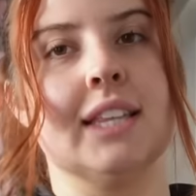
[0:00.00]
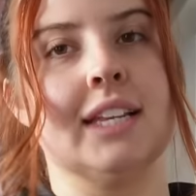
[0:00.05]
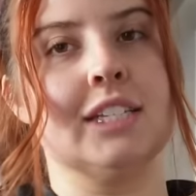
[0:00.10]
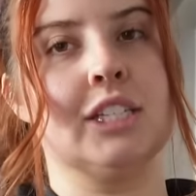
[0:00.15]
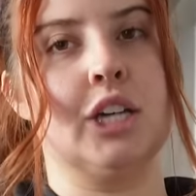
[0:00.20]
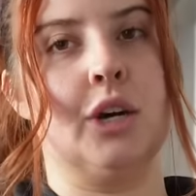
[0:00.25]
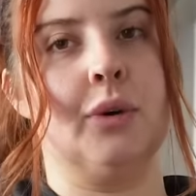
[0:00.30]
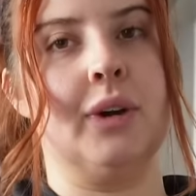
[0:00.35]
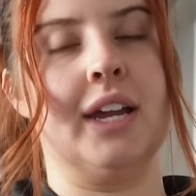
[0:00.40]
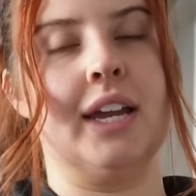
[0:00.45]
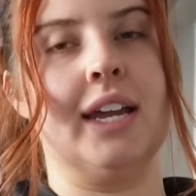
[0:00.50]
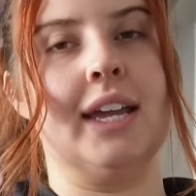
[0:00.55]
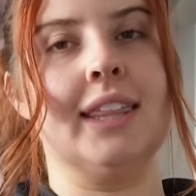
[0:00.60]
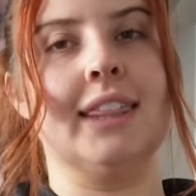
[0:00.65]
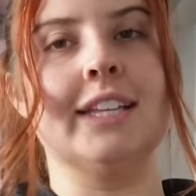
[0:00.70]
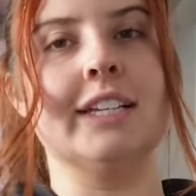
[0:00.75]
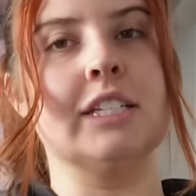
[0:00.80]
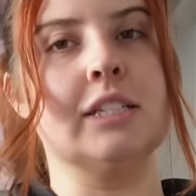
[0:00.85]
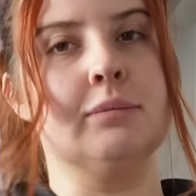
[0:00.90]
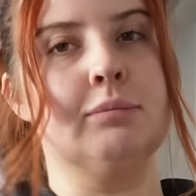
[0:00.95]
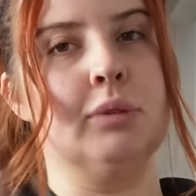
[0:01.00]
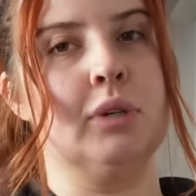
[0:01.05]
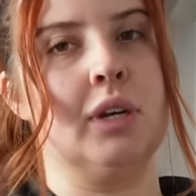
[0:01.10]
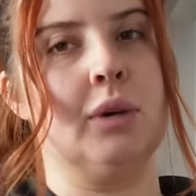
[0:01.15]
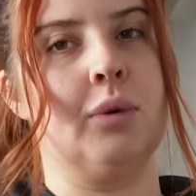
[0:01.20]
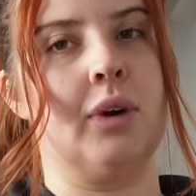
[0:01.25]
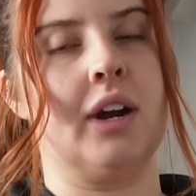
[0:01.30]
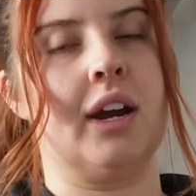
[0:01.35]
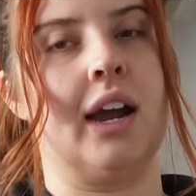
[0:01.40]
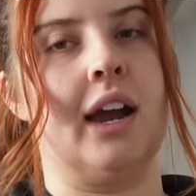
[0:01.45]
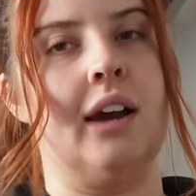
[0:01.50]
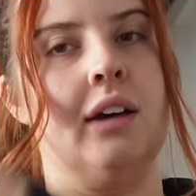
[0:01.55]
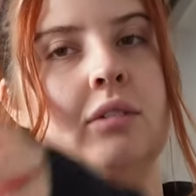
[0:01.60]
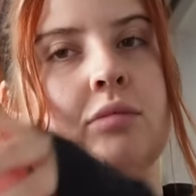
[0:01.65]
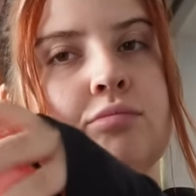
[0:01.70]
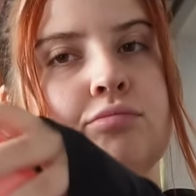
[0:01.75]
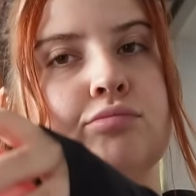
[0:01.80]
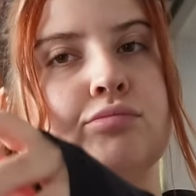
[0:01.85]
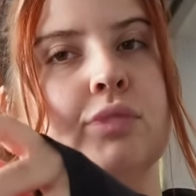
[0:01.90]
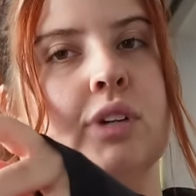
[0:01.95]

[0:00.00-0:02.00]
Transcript: Let's go hit this booty workout.